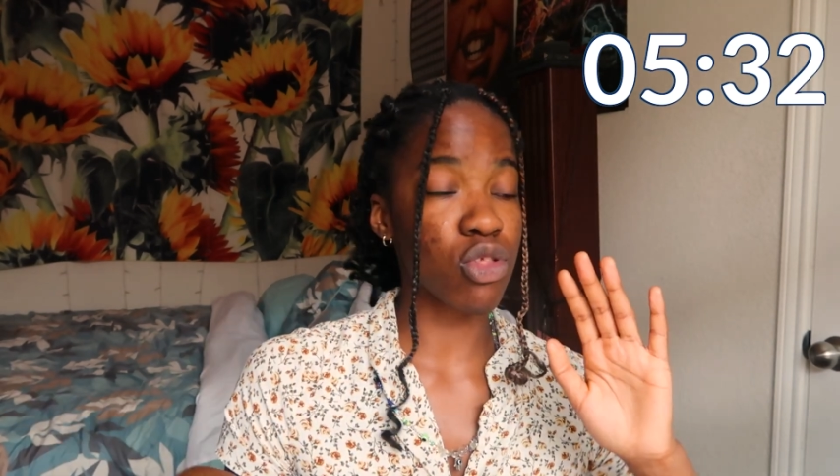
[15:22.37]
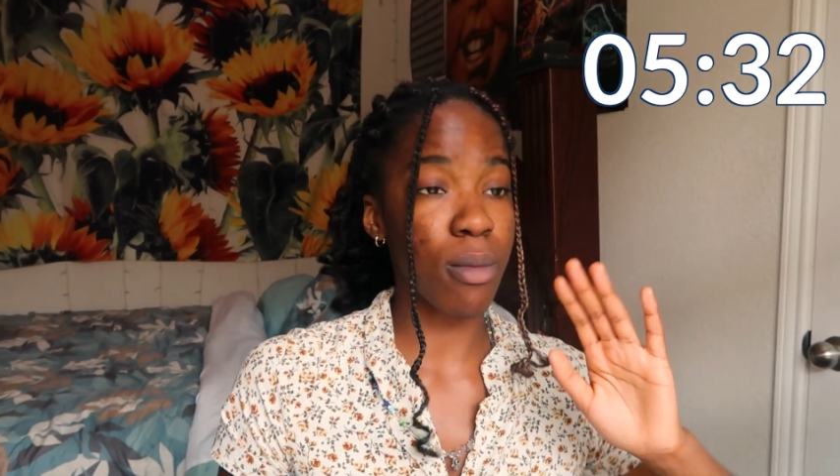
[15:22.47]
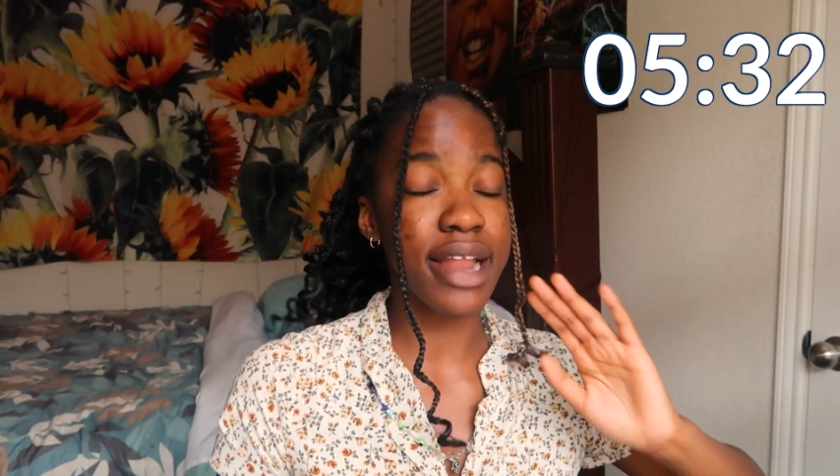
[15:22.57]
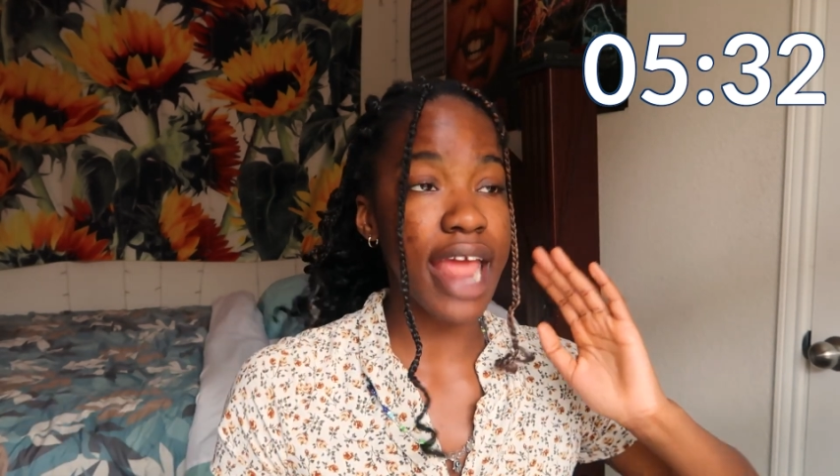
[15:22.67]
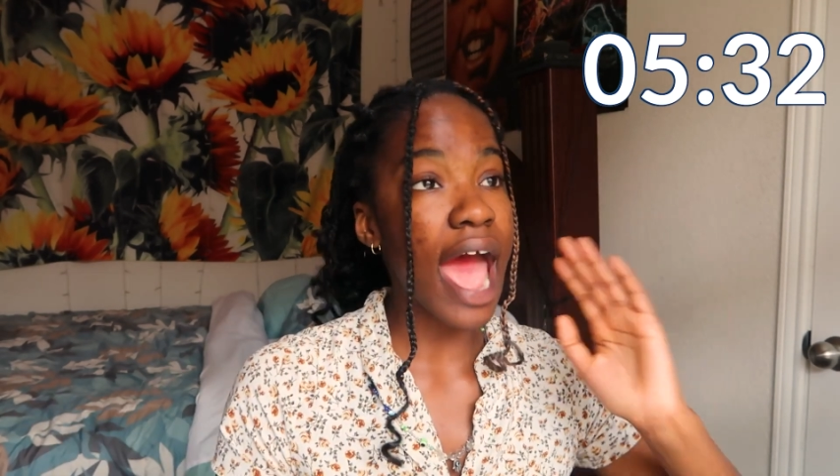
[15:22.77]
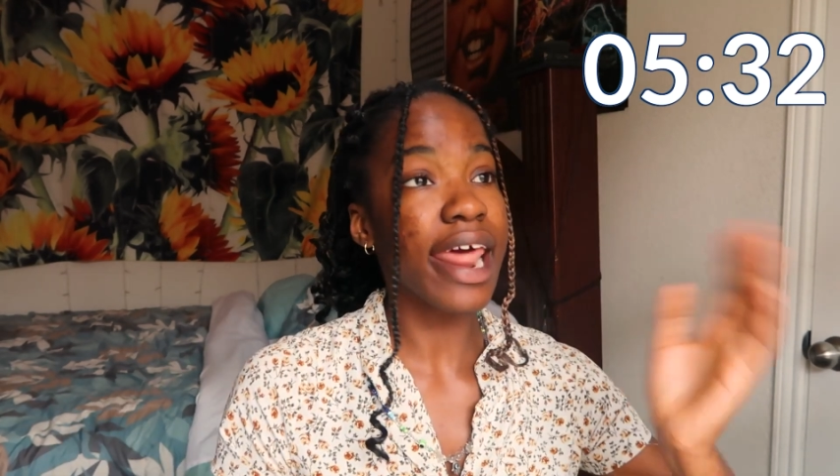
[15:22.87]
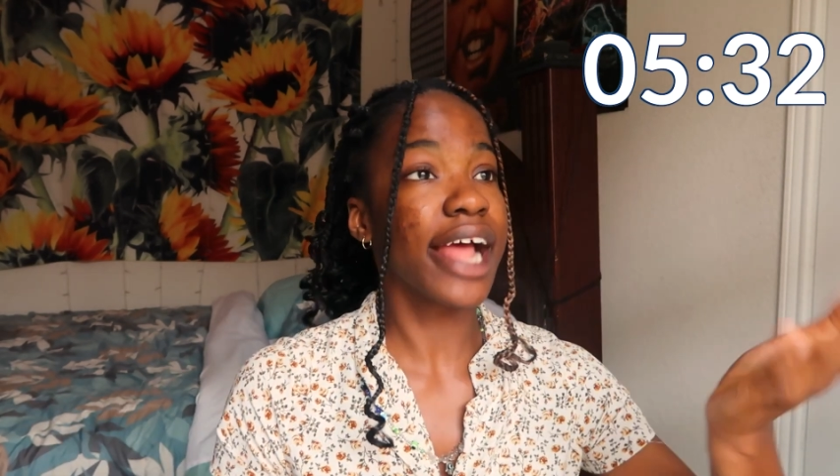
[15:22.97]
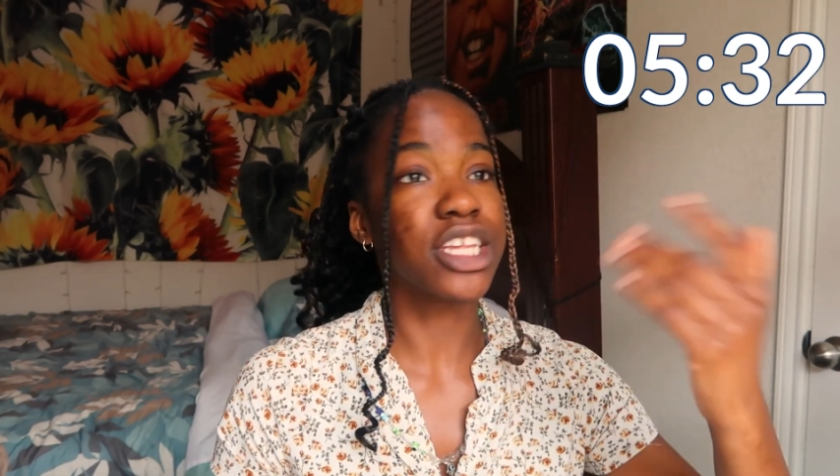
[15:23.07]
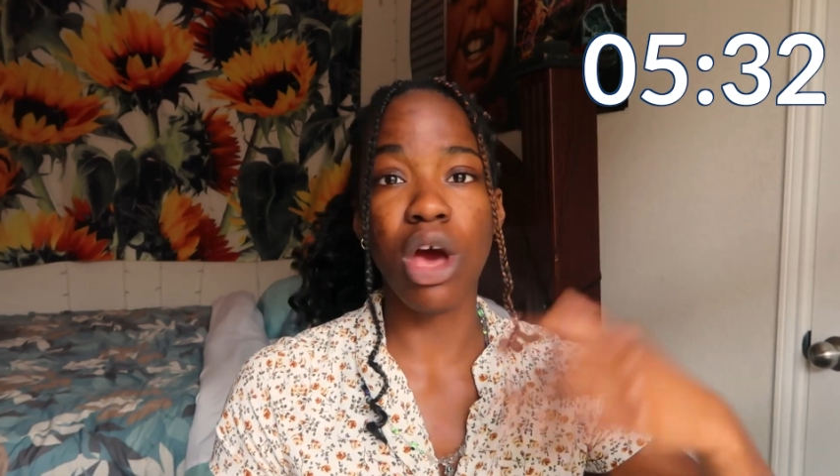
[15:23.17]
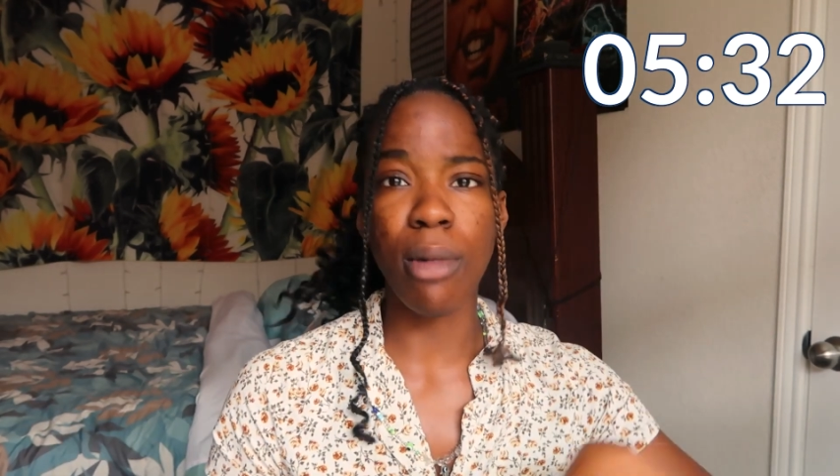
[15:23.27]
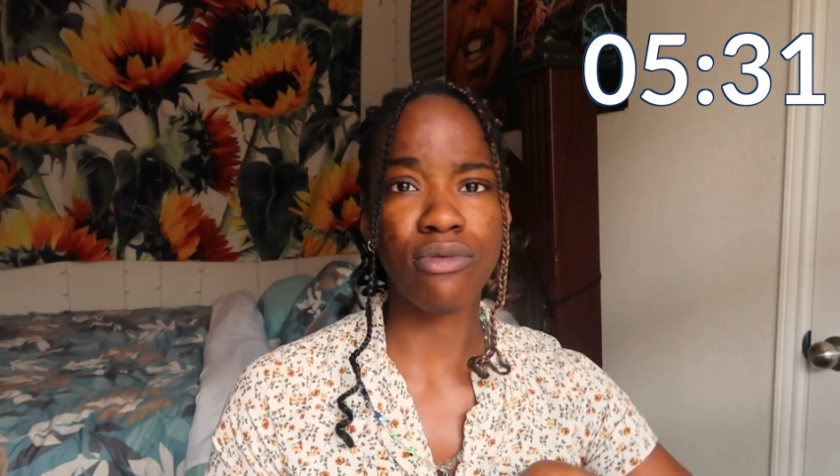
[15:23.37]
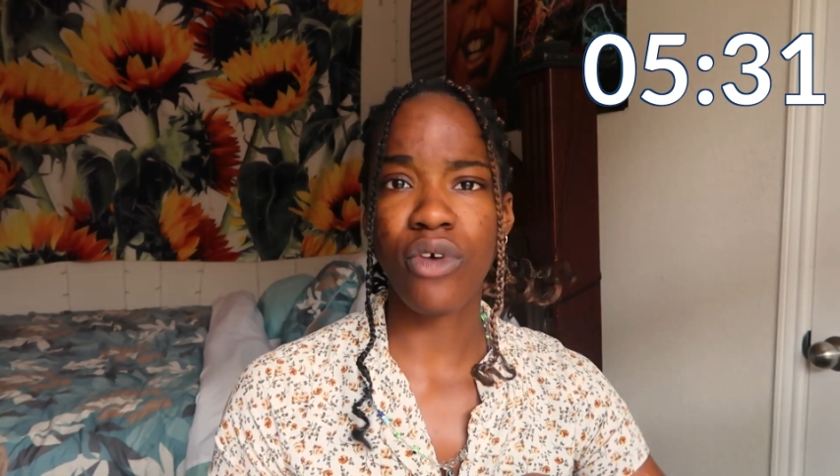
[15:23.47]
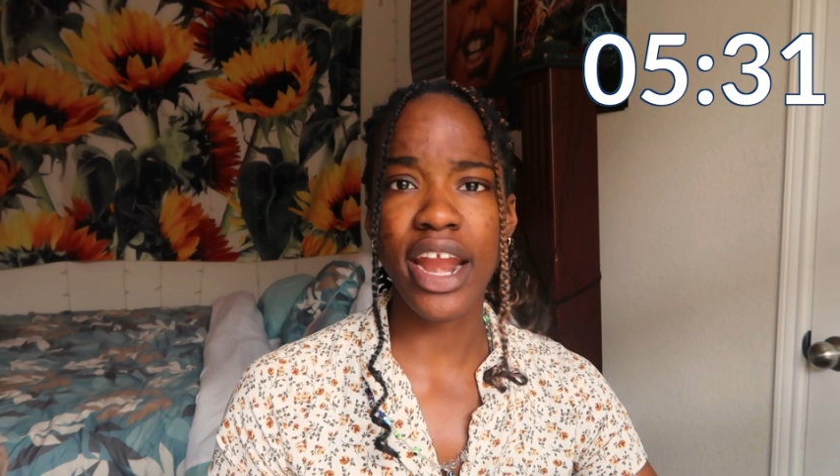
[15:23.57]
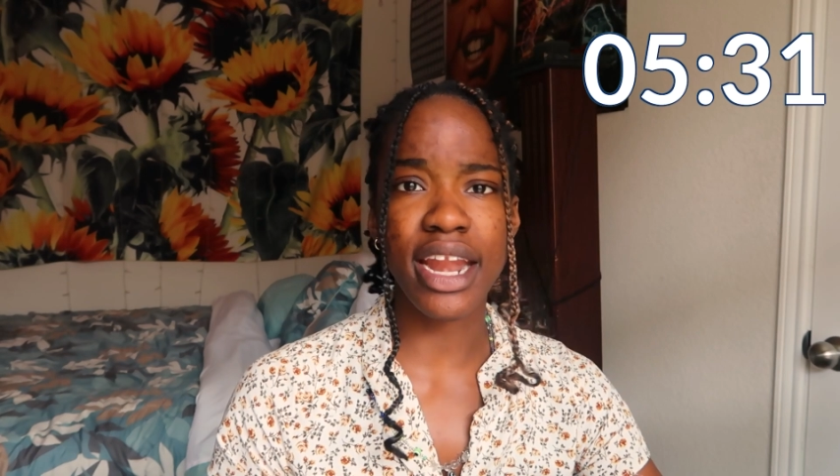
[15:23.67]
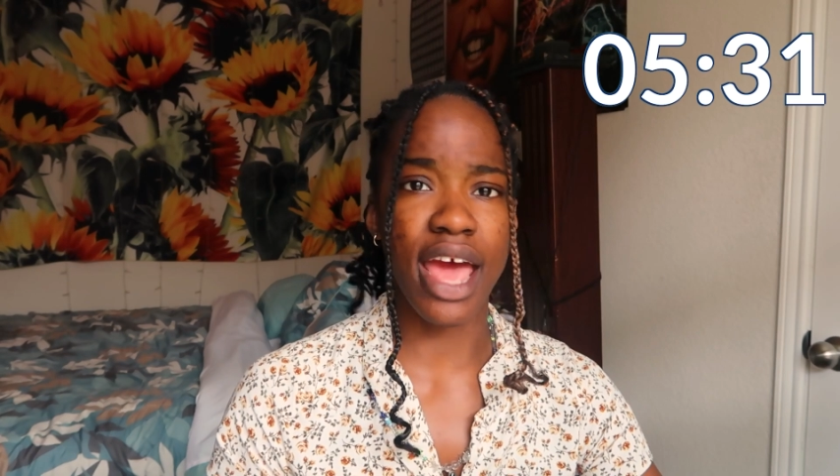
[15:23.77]
So my dad had to come on
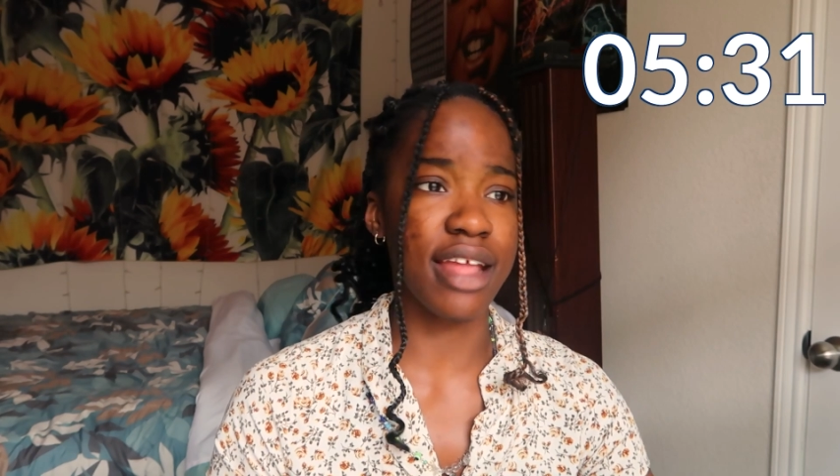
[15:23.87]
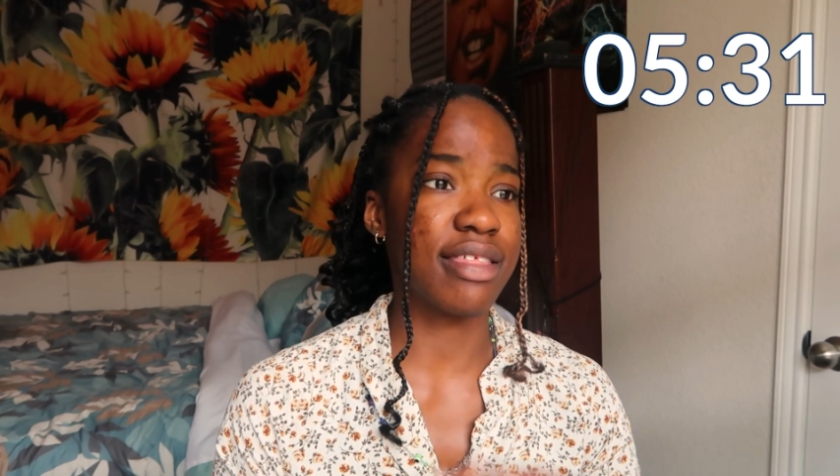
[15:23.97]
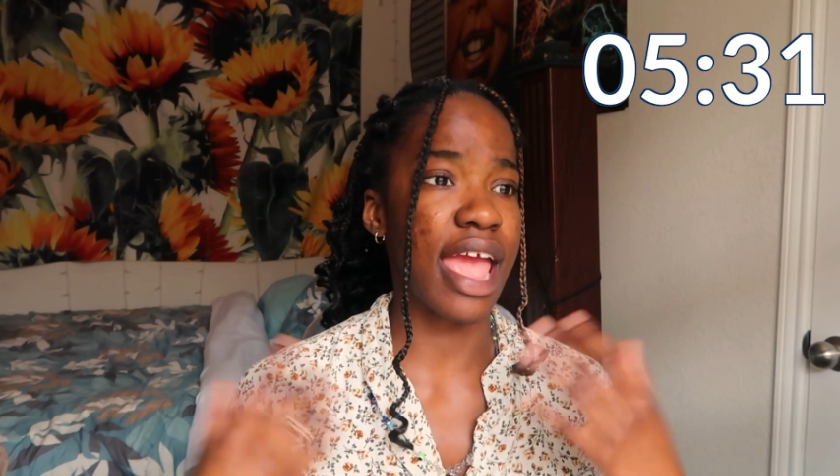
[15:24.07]
Friday nights